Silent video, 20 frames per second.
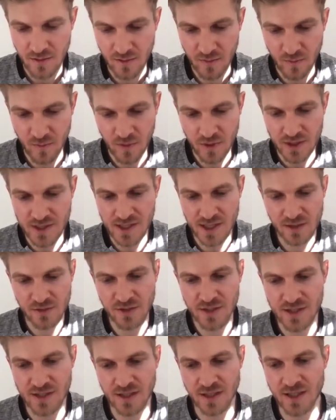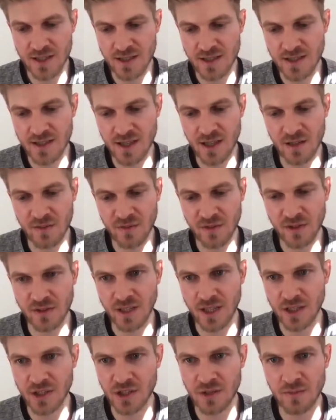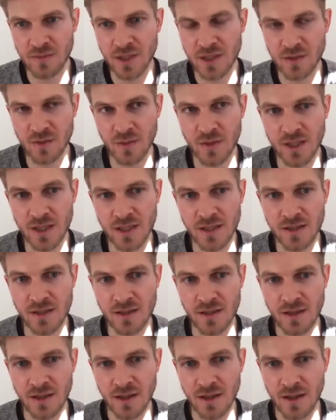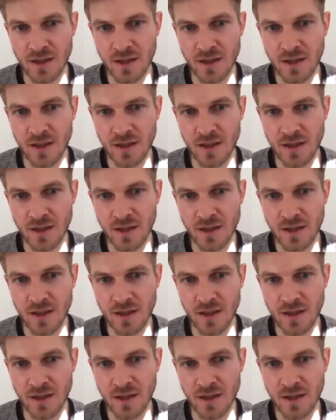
What is interesting is this kind of connection between